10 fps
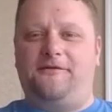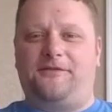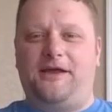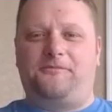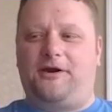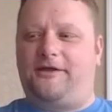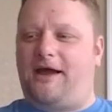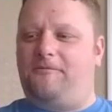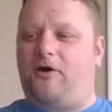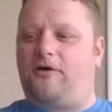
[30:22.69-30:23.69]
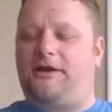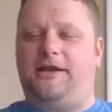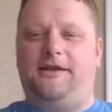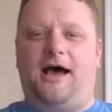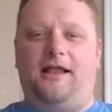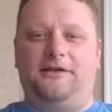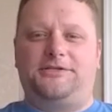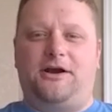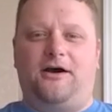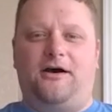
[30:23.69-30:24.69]
If they'd bring that marketing
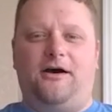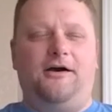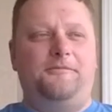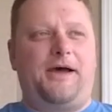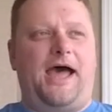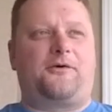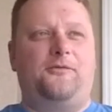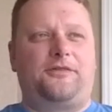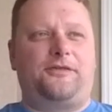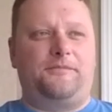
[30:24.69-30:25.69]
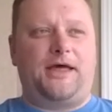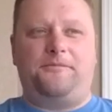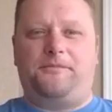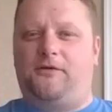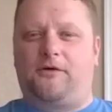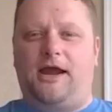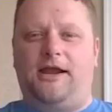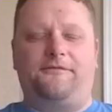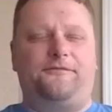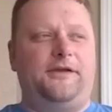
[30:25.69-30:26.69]
knowledge uh, back with them, that'd be great.
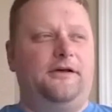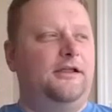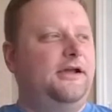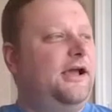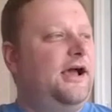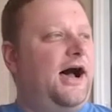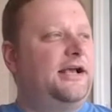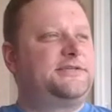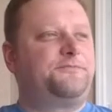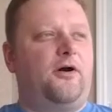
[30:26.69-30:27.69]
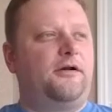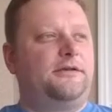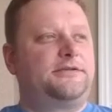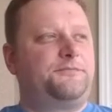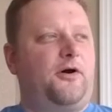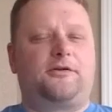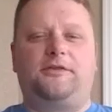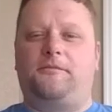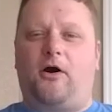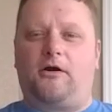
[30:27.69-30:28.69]
I feel I spark spark
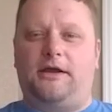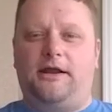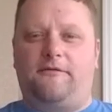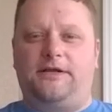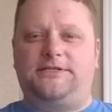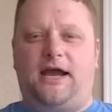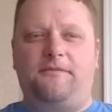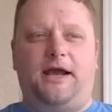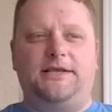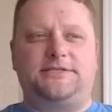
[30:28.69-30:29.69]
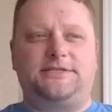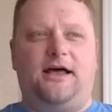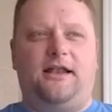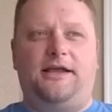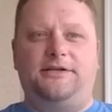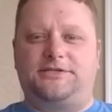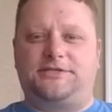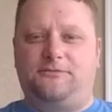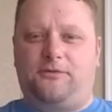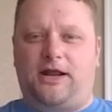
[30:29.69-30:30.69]
the market every time I sell. I
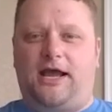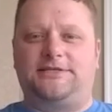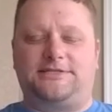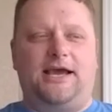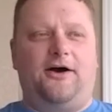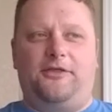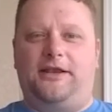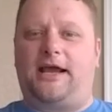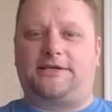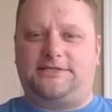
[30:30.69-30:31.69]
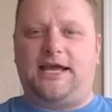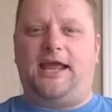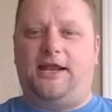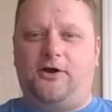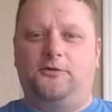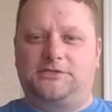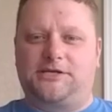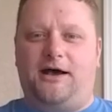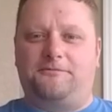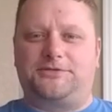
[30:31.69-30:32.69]
just when I sell the next day it goes up.